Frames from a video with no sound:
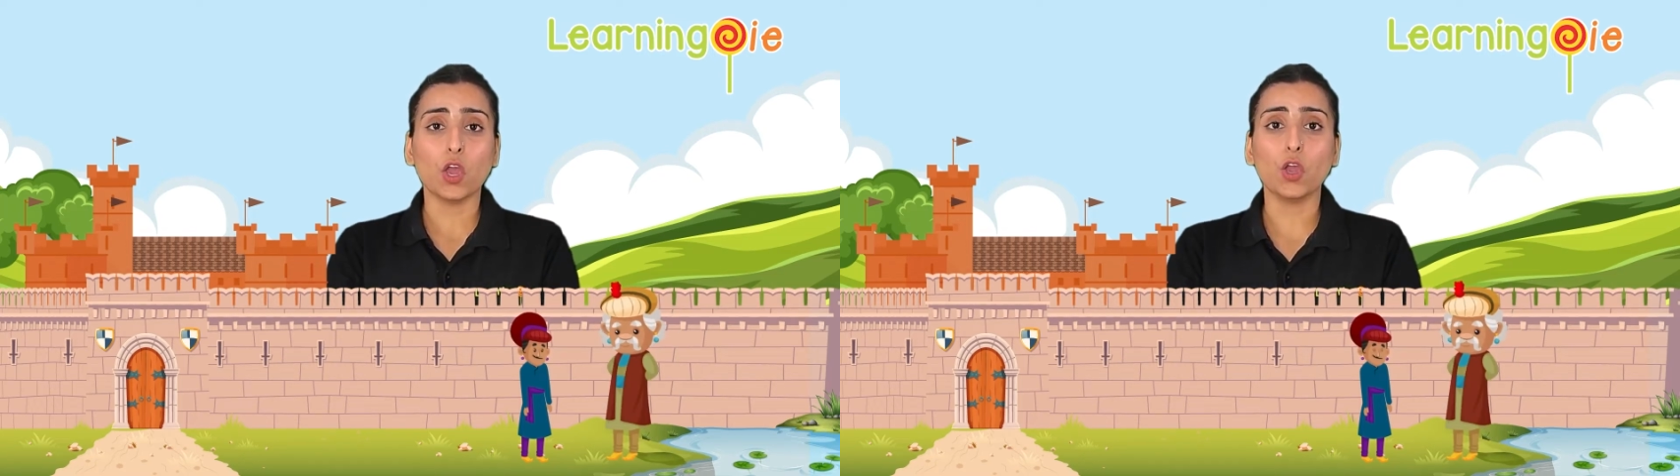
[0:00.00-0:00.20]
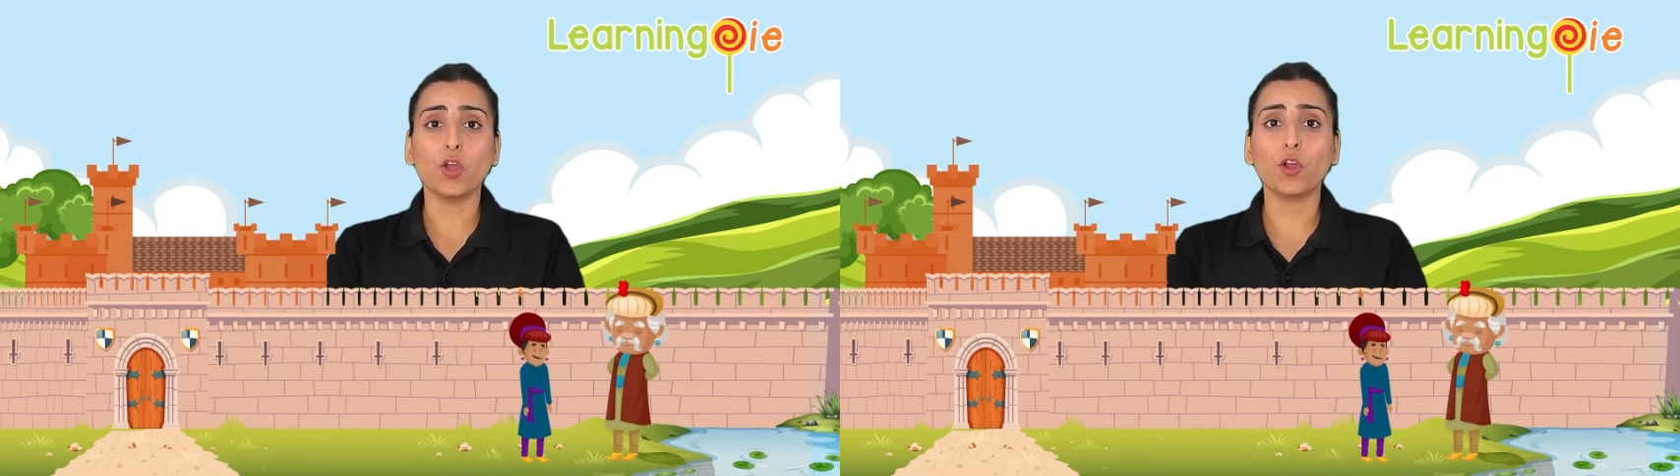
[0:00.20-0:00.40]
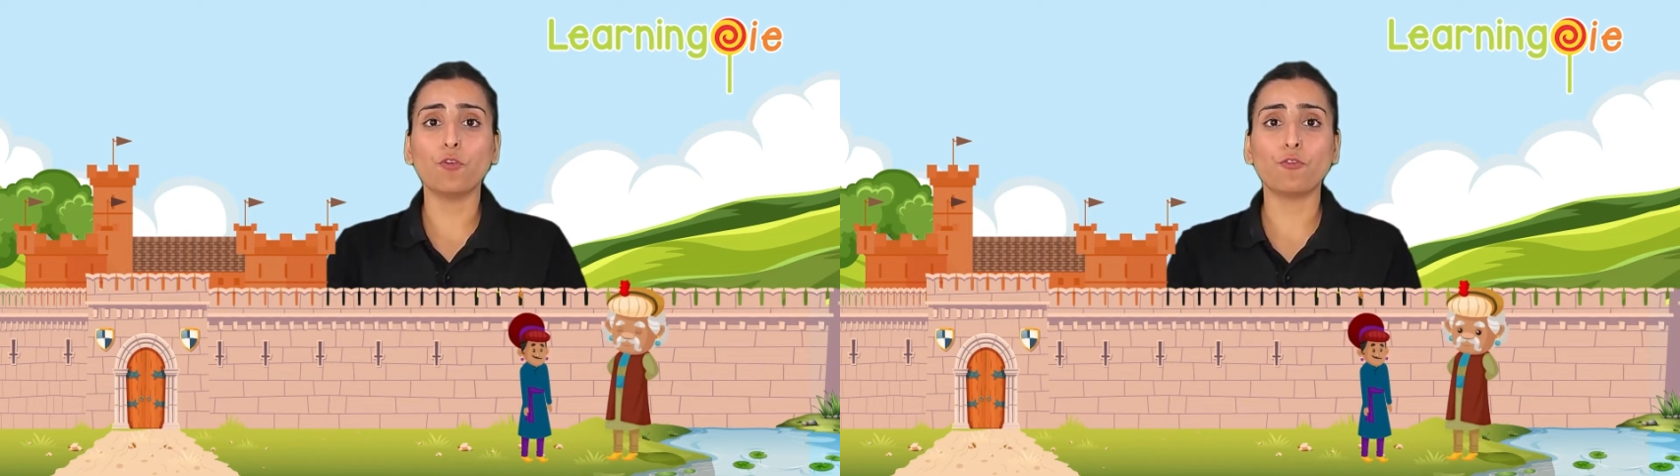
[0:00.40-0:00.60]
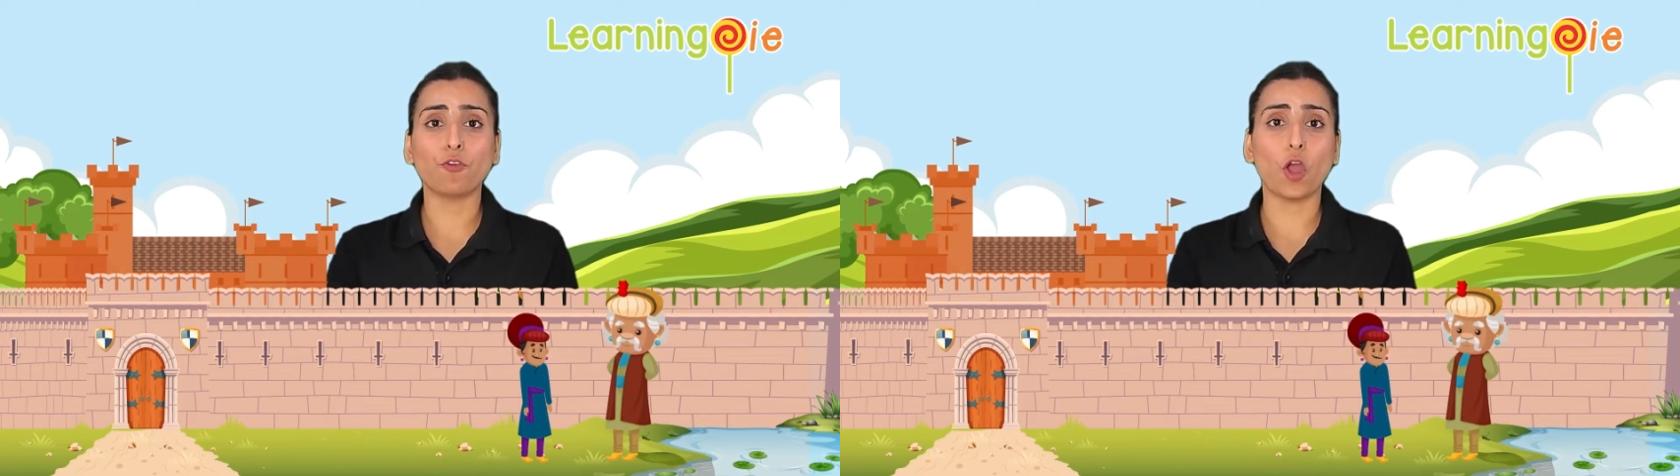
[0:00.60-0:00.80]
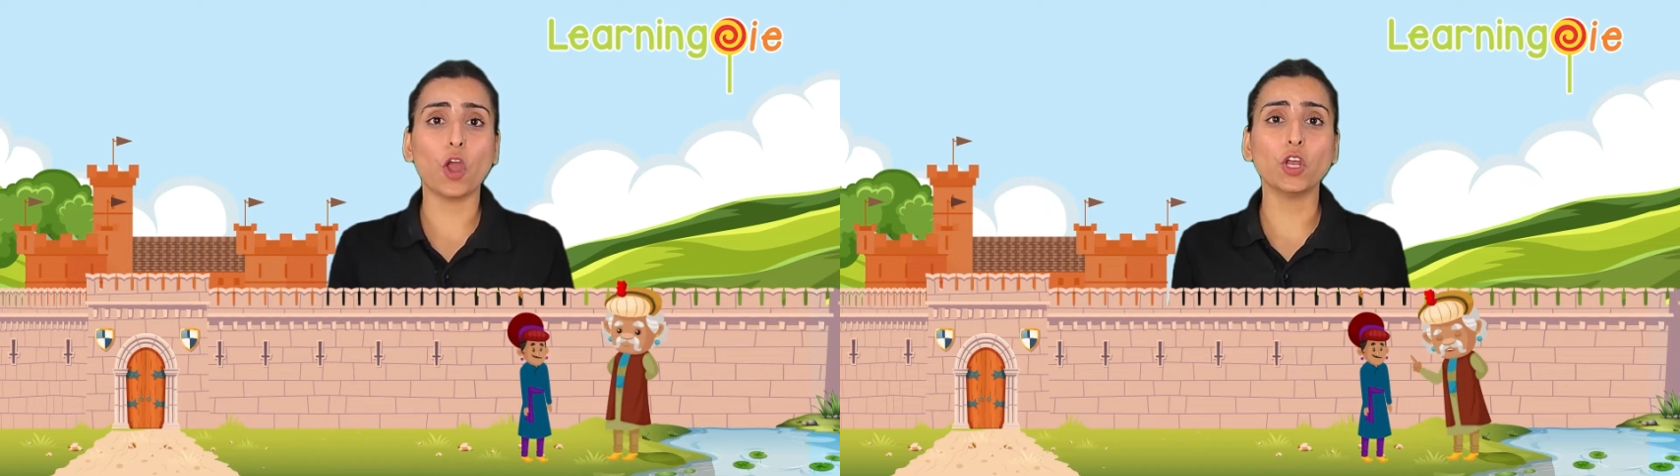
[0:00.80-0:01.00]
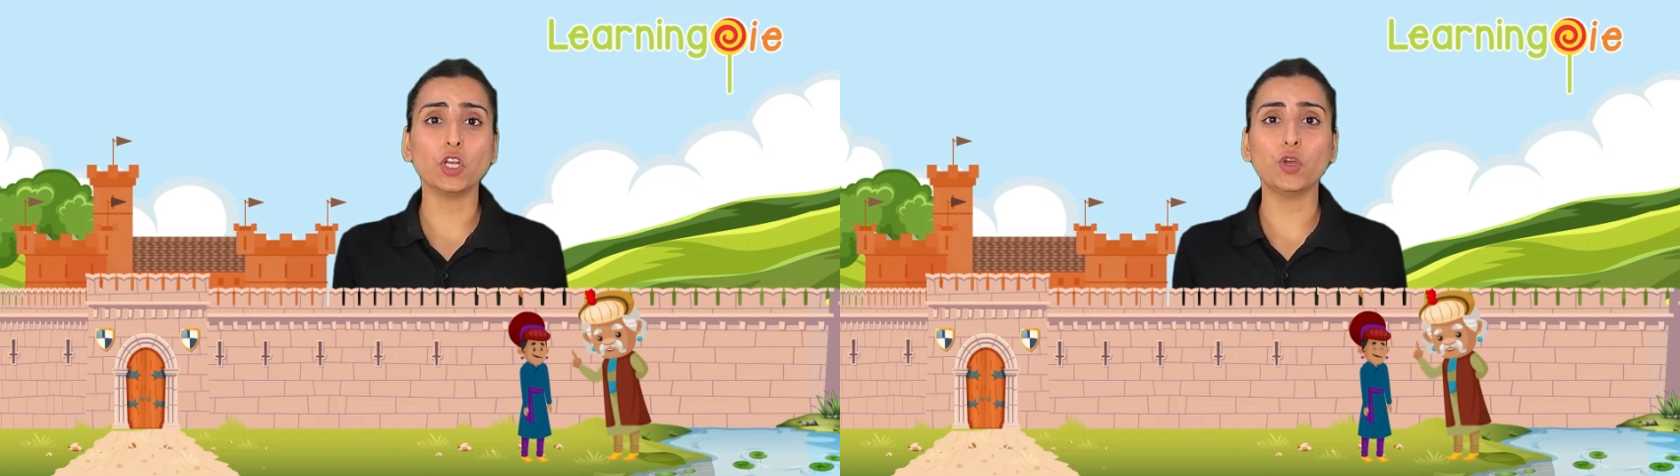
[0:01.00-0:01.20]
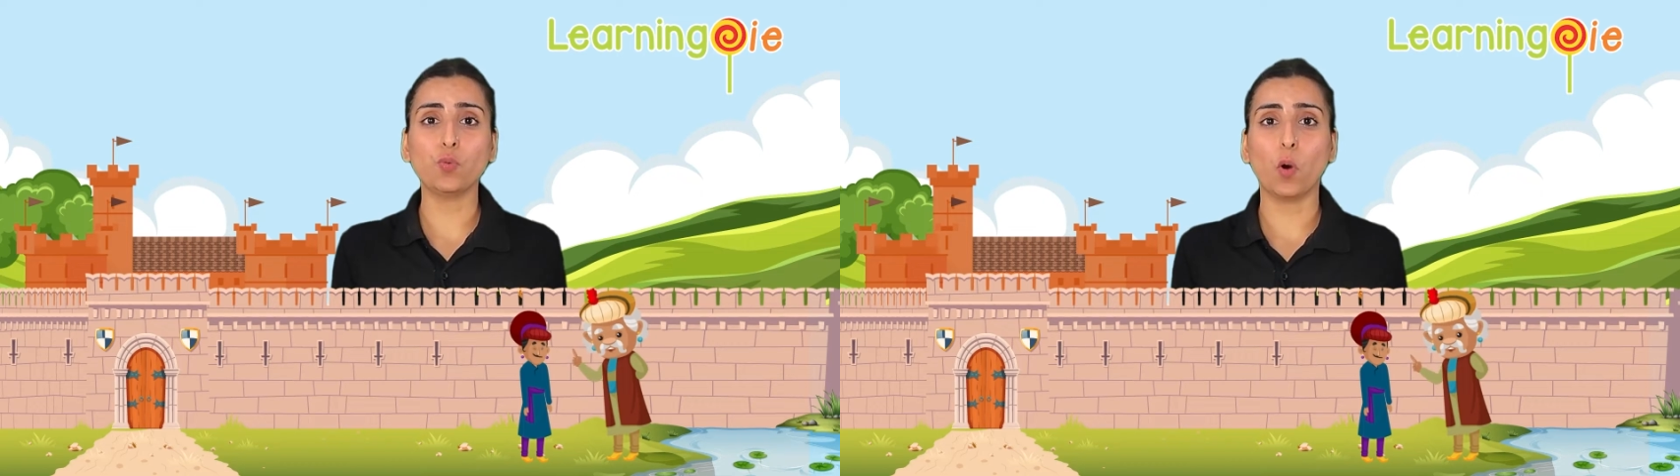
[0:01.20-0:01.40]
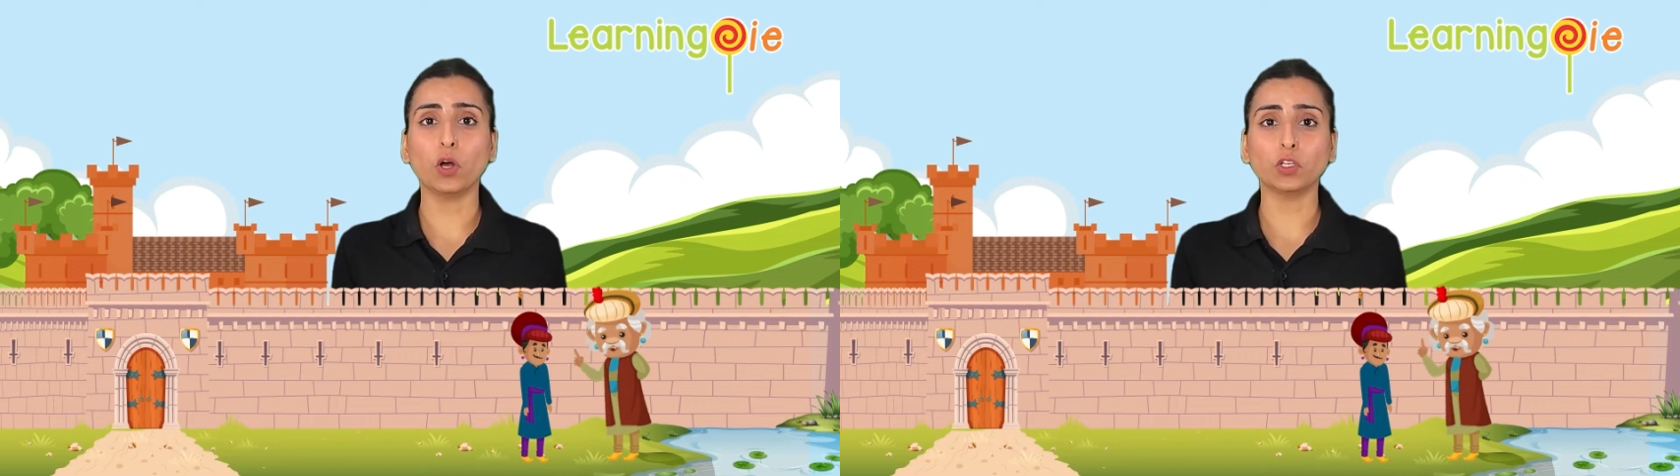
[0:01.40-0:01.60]
"If
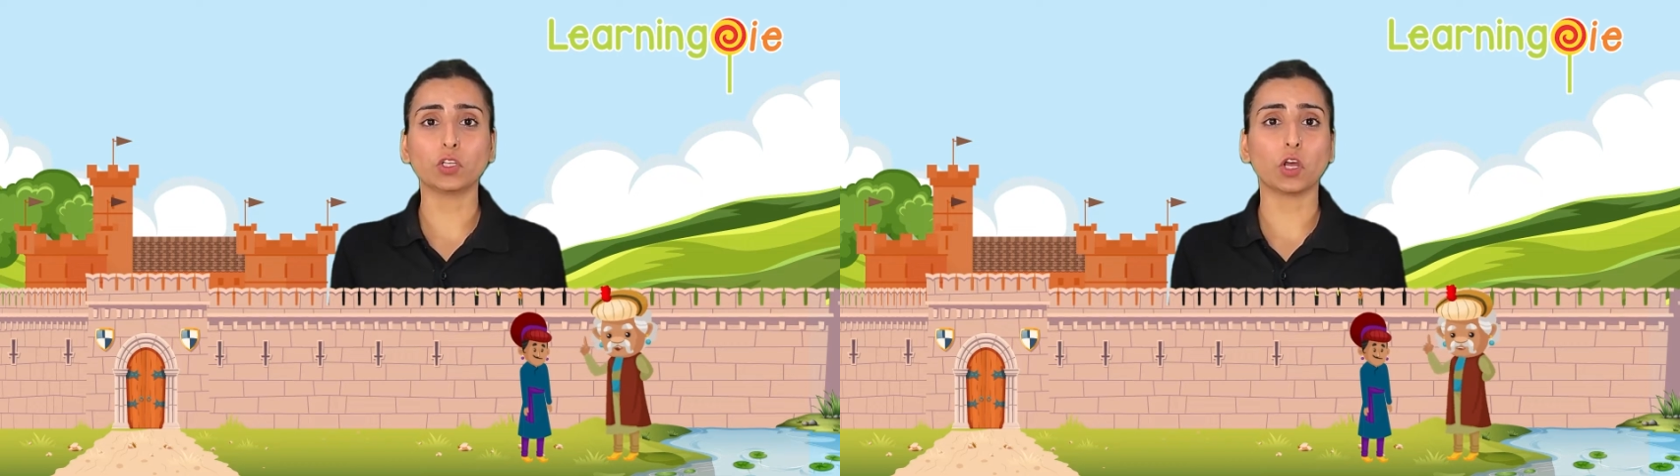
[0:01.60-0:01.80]
anyone